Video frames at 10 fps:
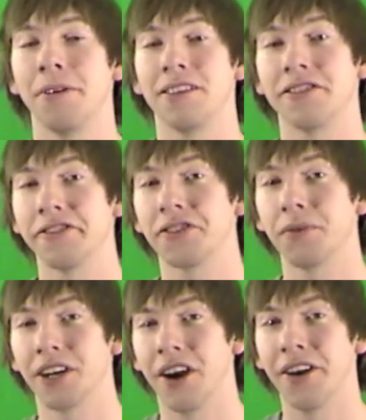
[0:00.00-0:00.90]
but it's also
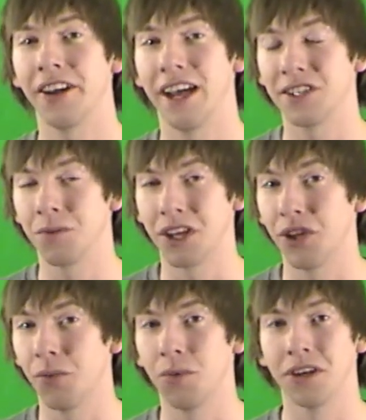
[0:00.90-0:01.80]
regarded as one of
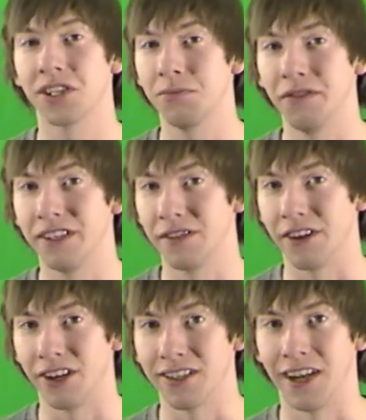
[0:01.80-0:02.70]
the worst movies of
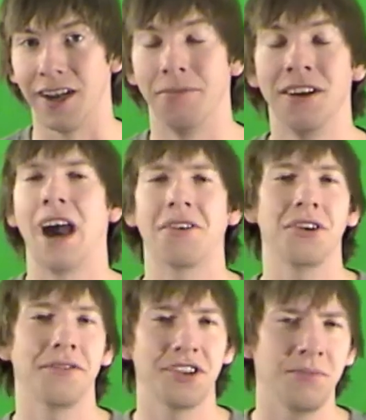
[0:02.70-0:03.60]
all time. I don't
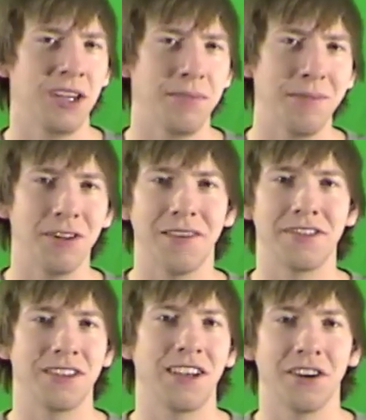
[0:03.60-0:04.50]
know if too many people have
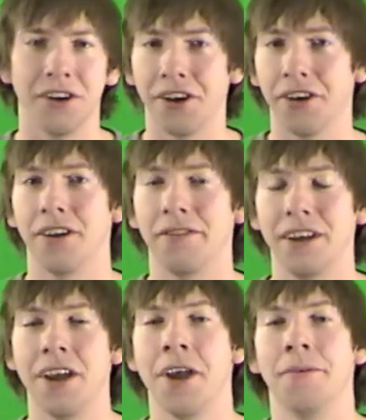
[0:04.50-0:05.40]
seen or heard of
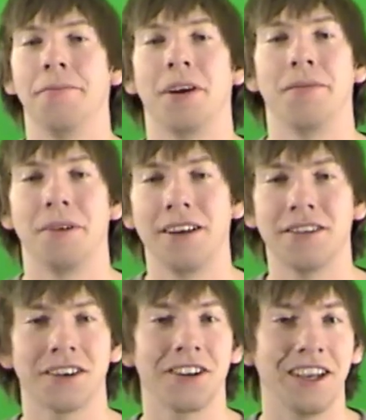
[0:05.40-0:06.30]
it, but
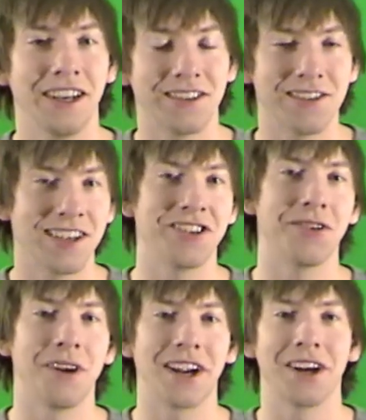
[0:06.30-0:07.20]
basically it sets
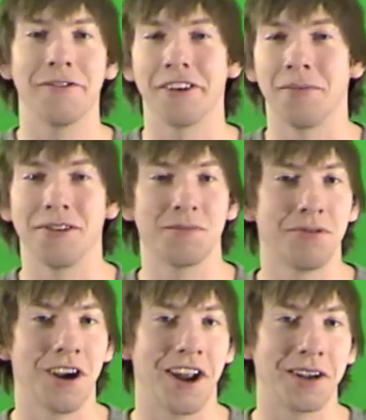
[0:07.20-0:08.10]
the record for the most
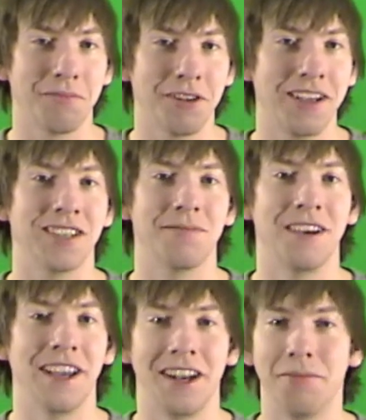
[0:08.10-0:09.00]
product
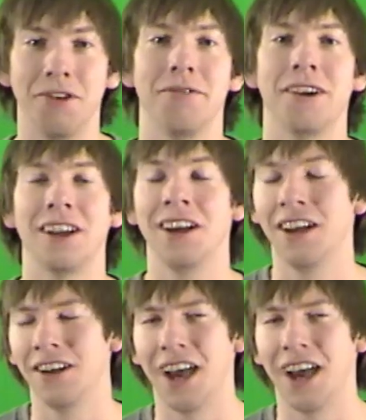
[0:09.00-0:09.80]
placement in a movie.